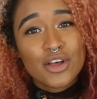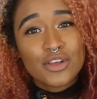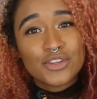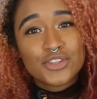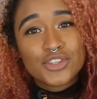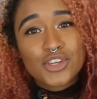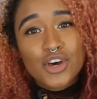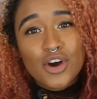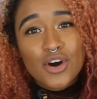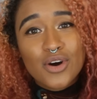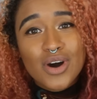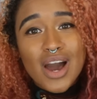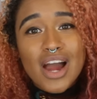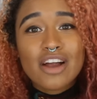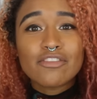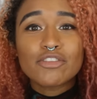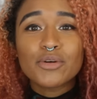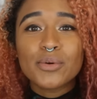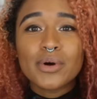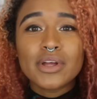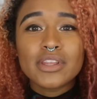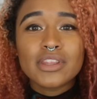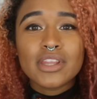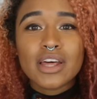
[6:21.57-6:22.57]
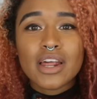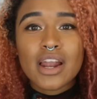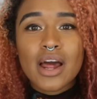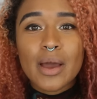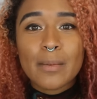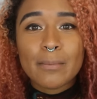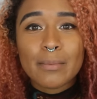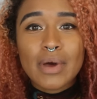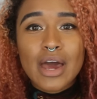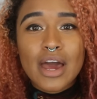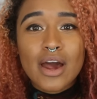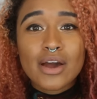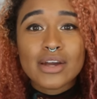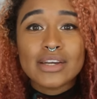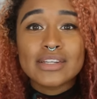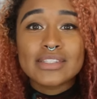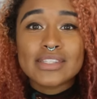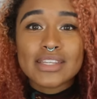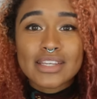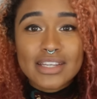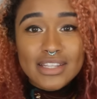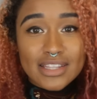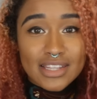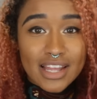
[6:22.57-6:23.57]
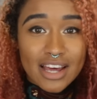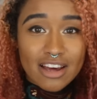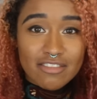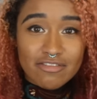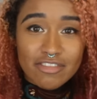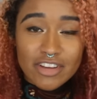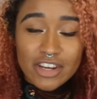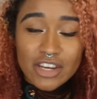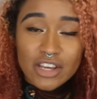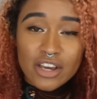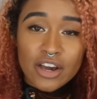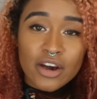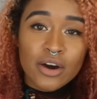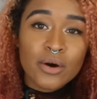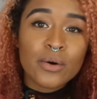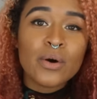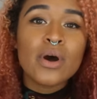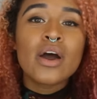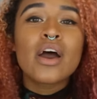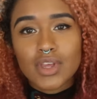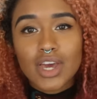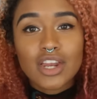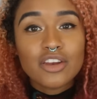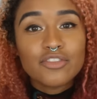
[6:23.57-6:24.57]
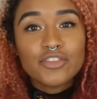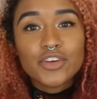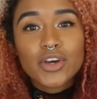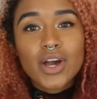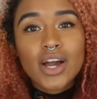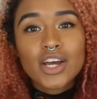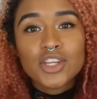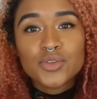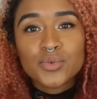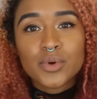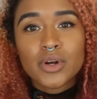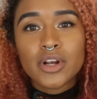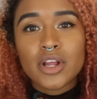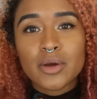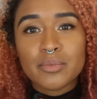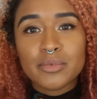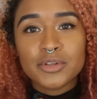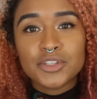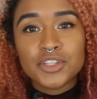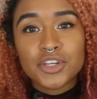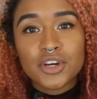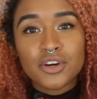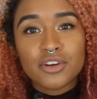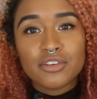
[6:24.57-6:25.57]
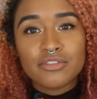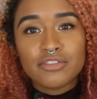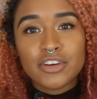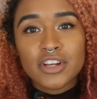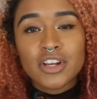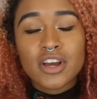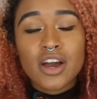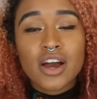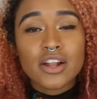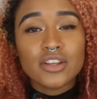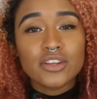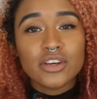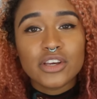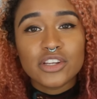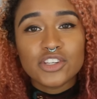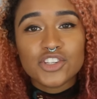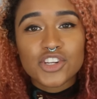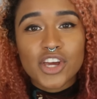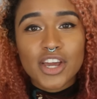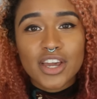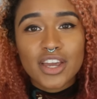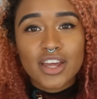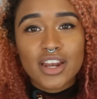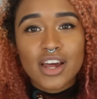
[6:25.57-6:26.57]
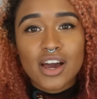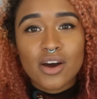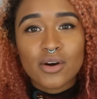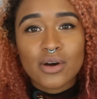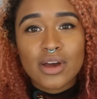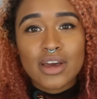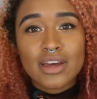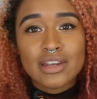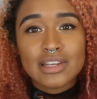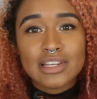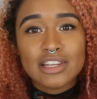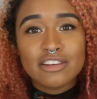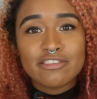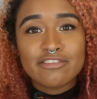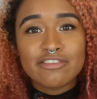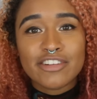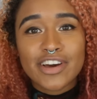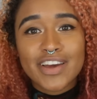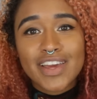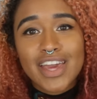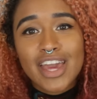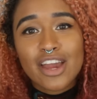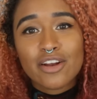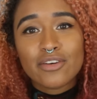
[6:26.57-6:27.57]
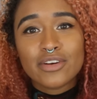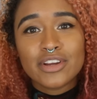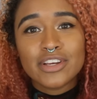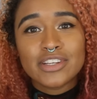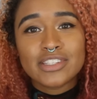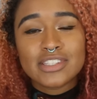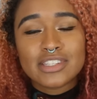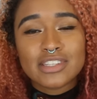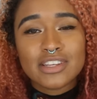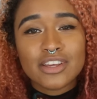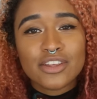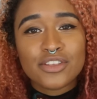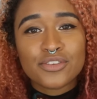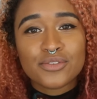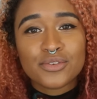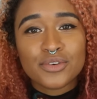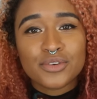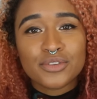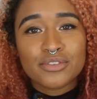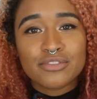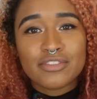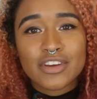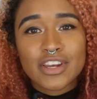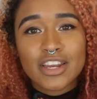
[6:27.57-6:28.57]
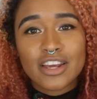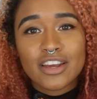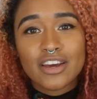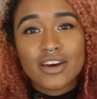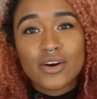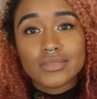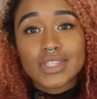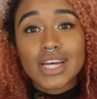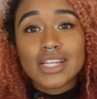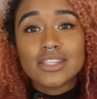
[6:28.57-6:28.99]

So everyone that I met is in that video, and if you guys weren't able to go to VidCon, you can check it out and live vicariously through the video.